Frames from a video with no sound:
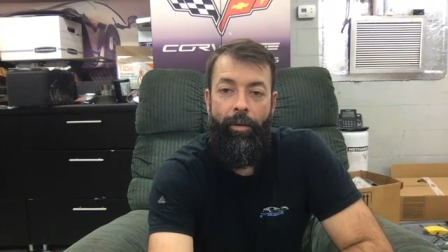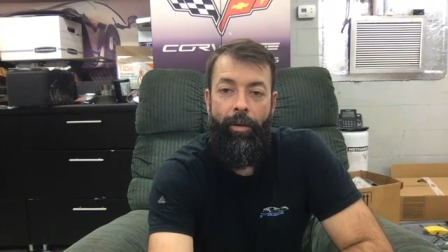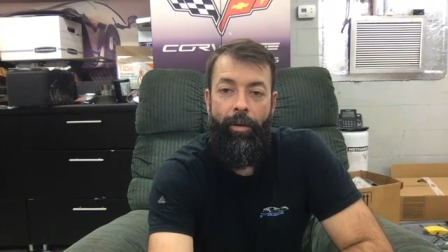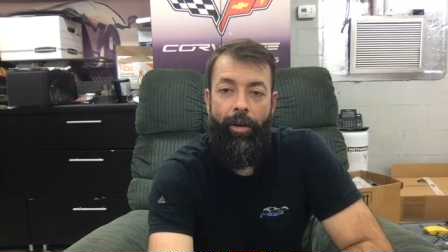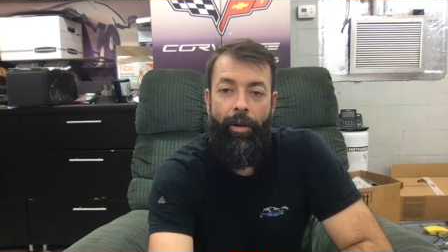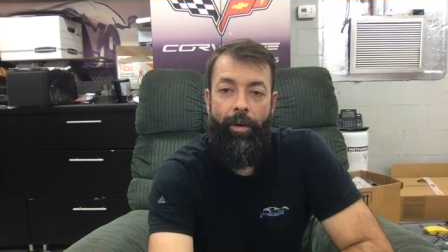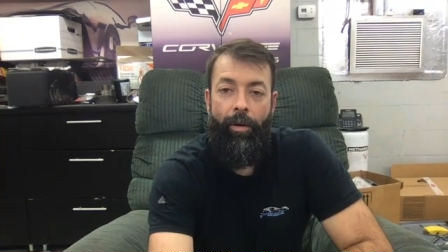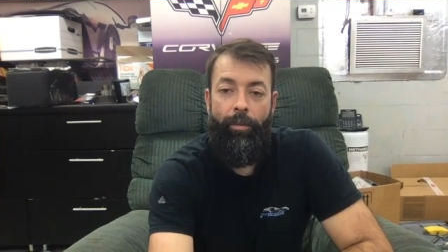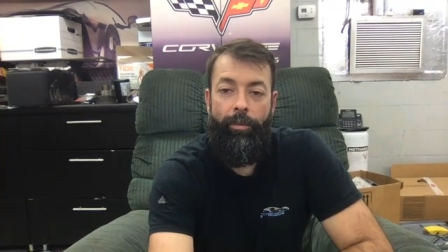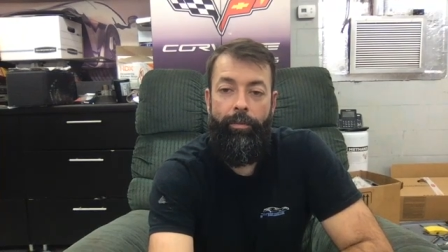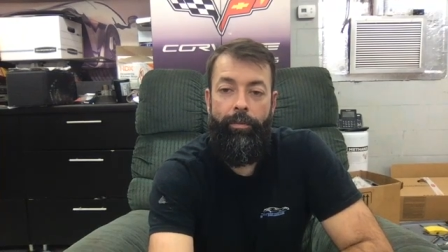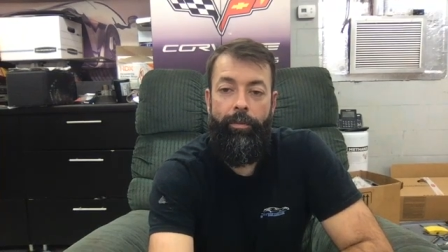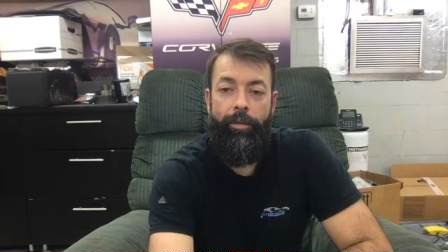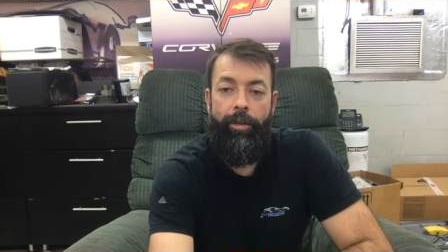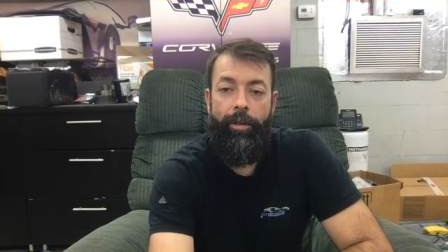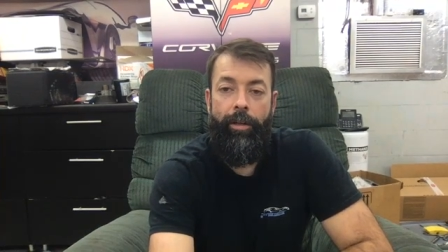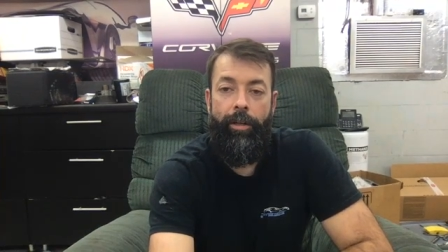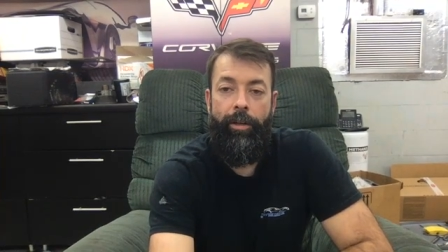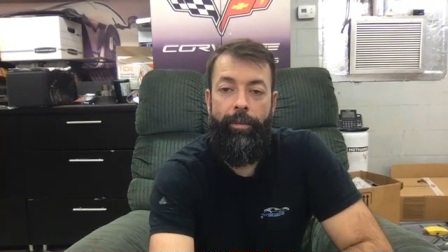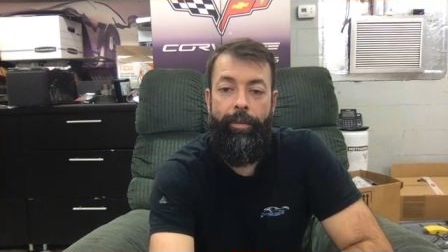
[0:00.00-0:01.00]
Oh,
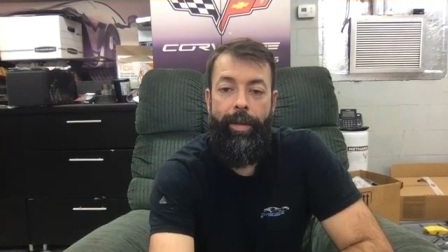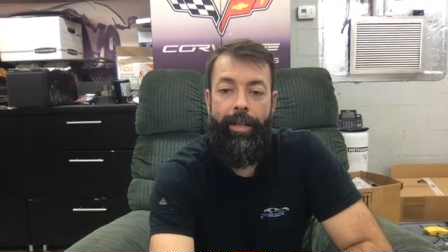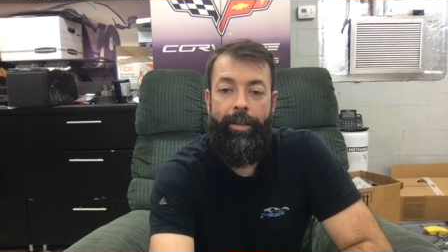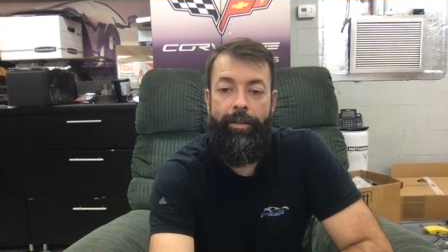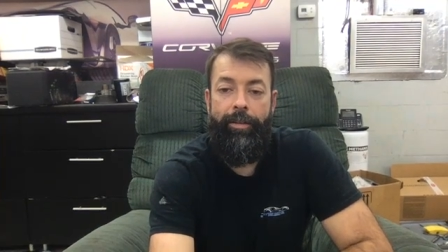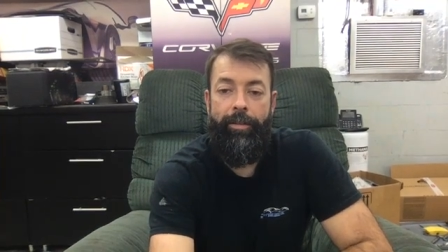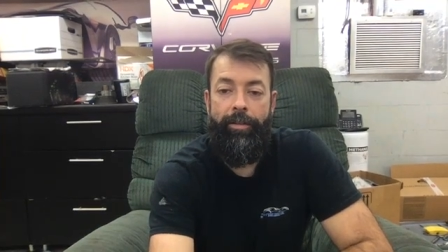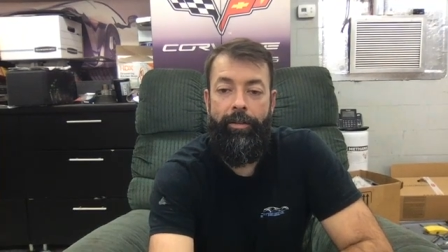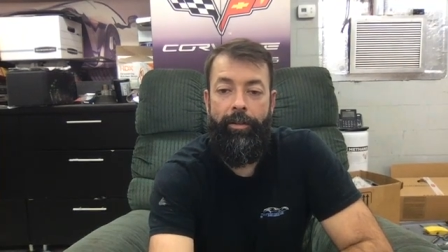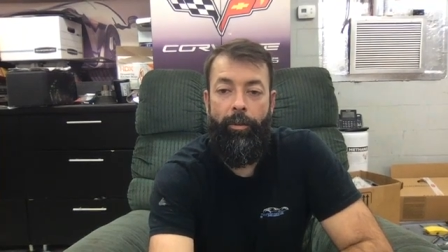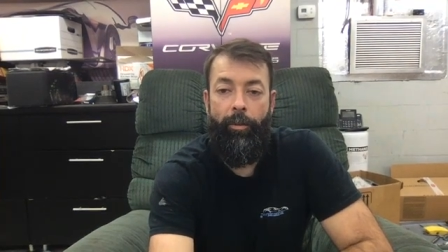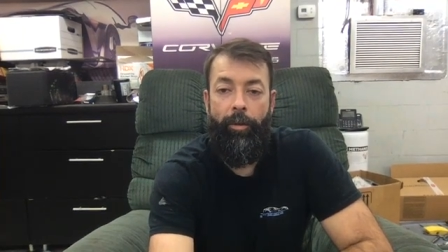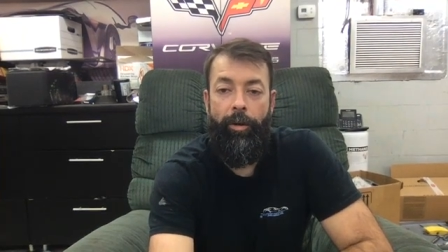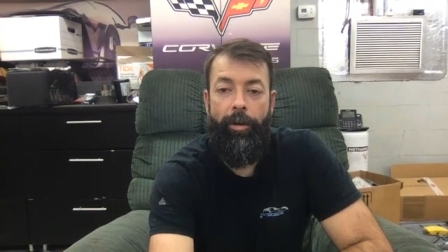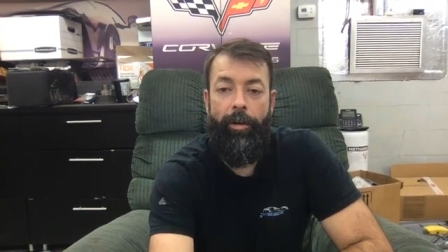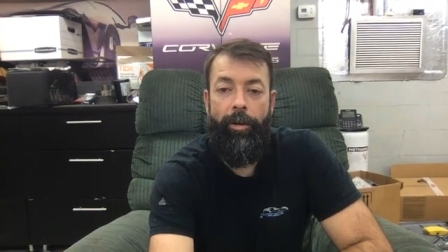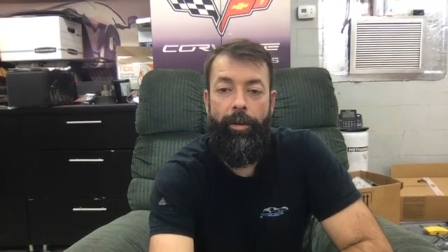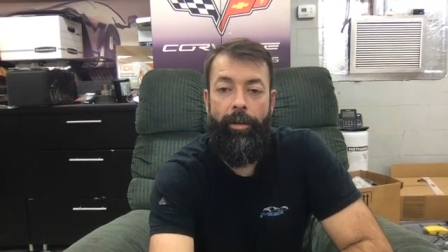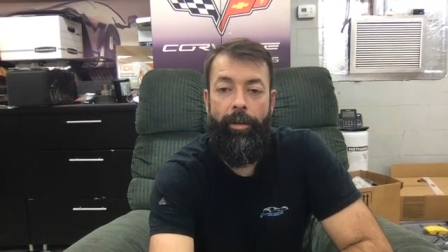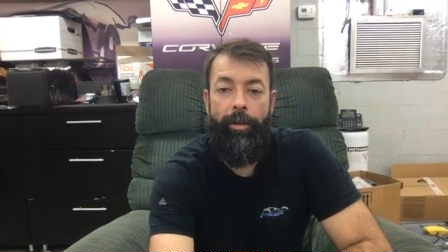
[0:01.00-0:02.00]
man, this is so
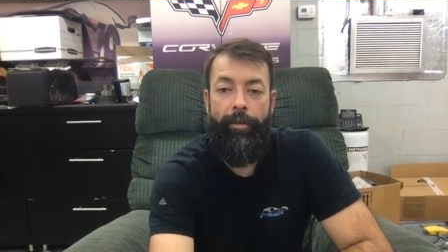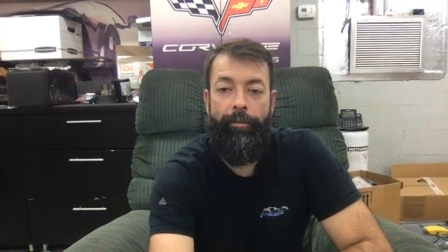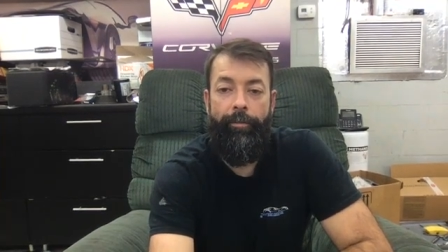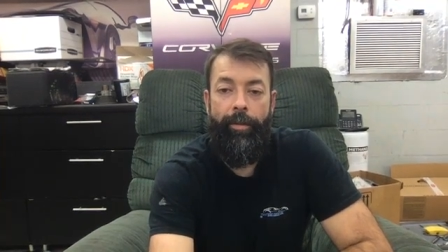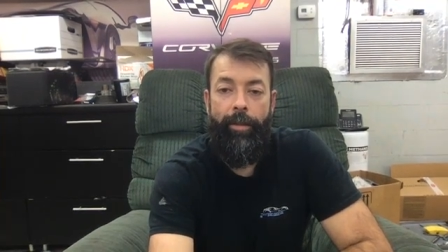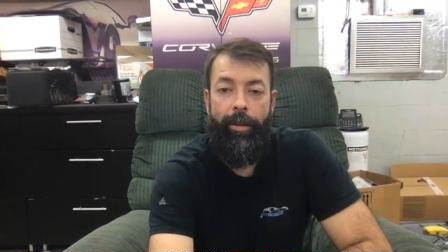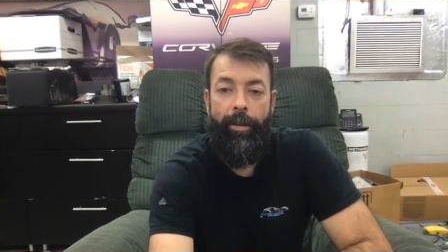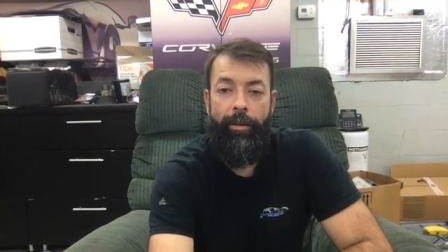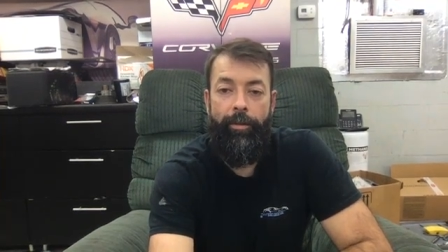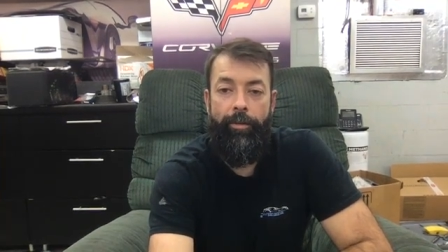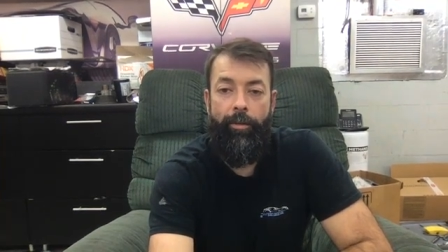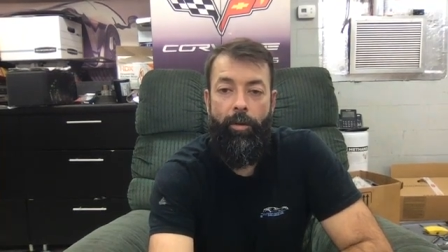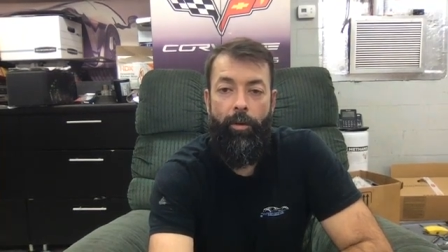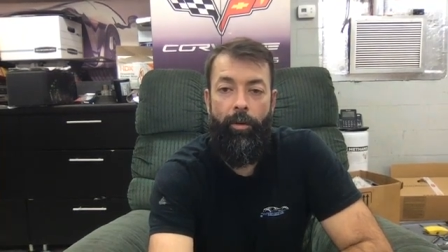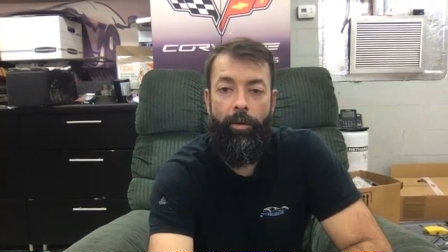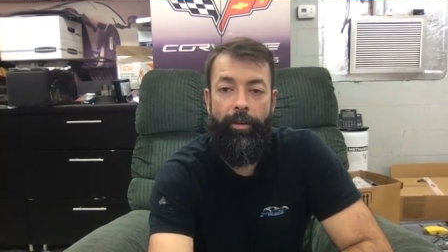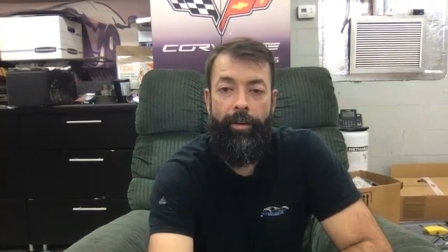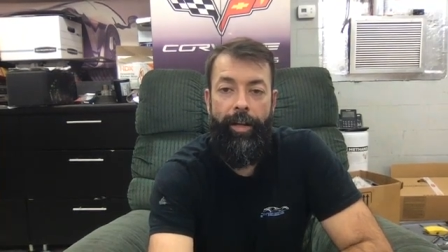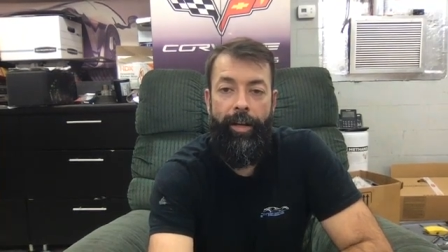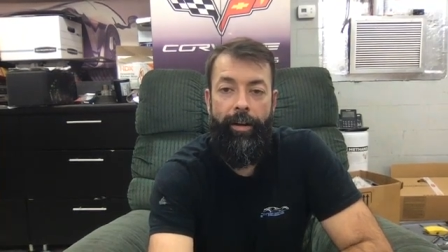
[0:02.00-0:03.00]
weird. I'm
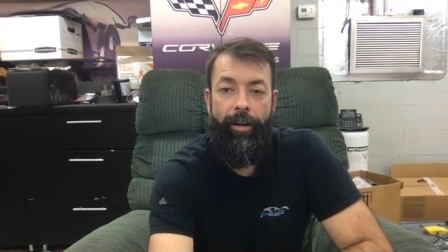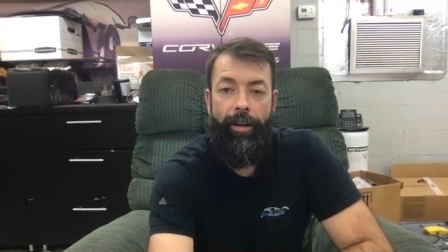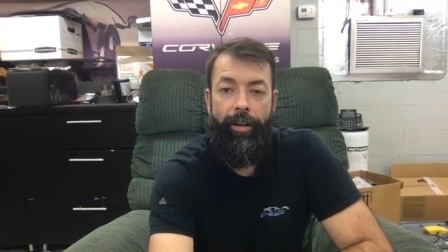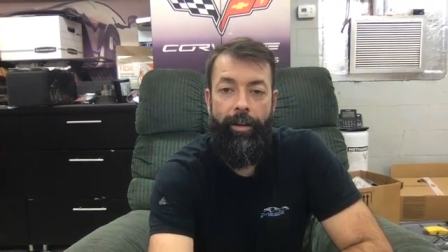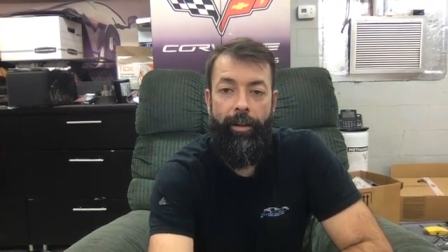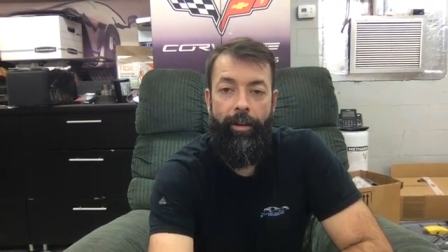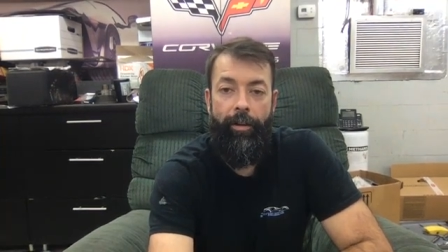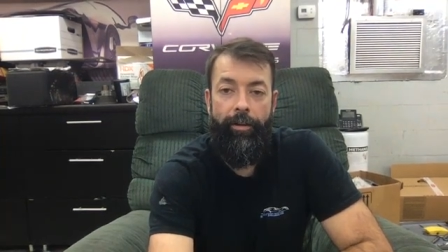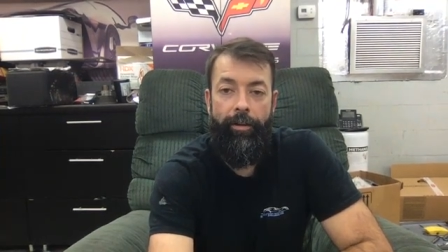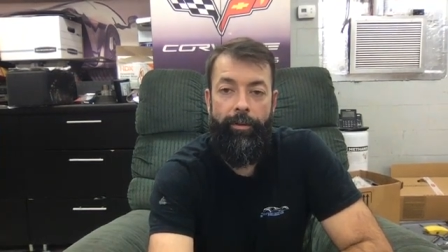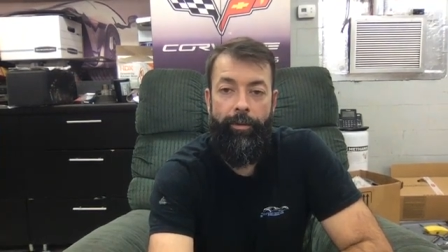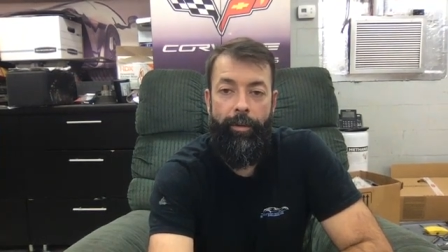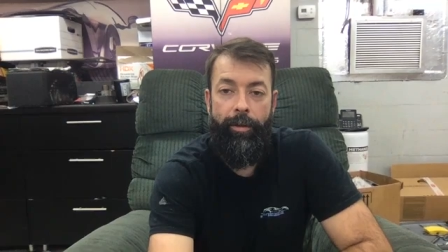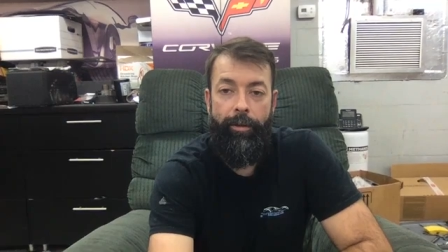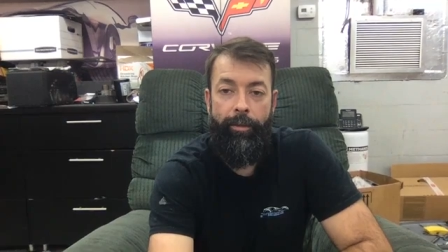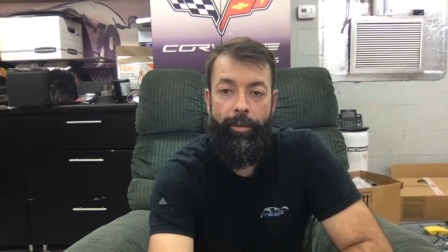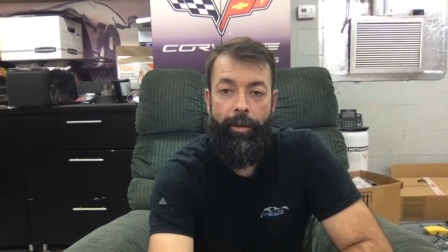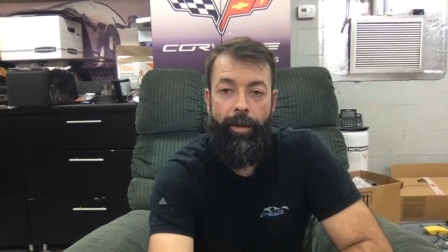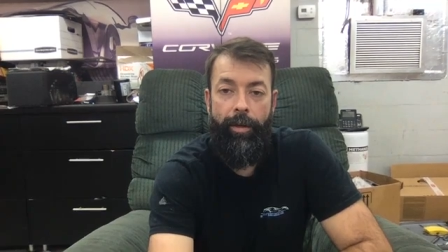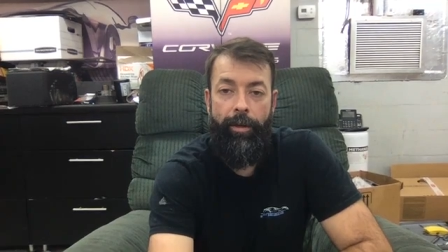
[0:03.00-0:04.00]
scrolling down and I lost my
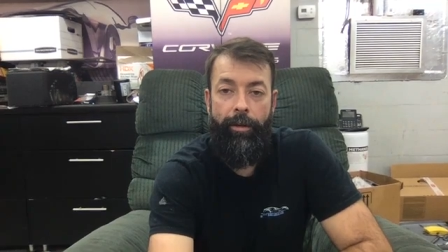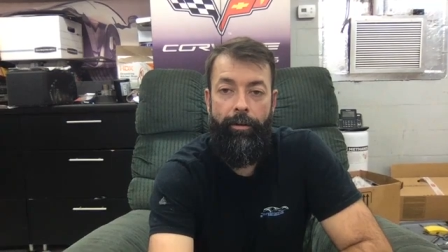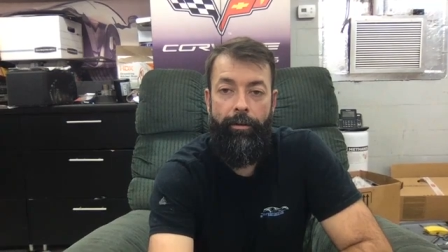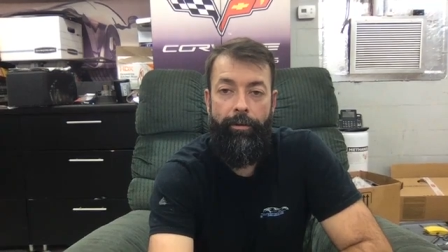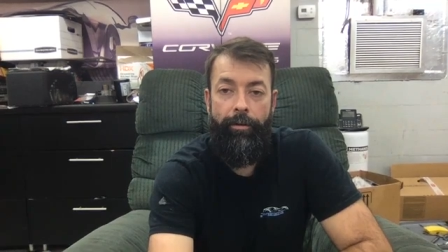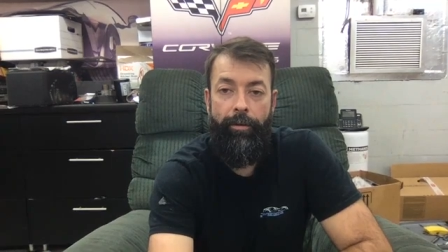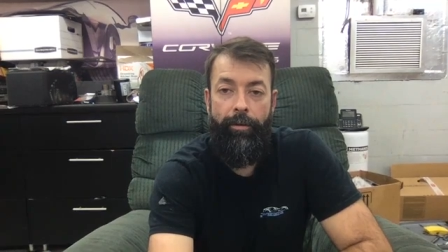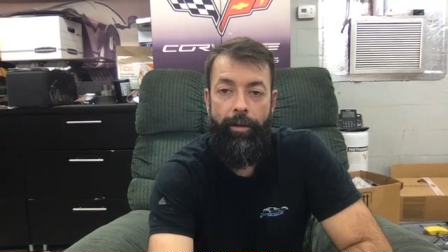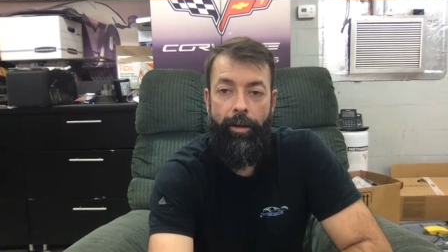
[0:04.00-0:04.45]
spot here.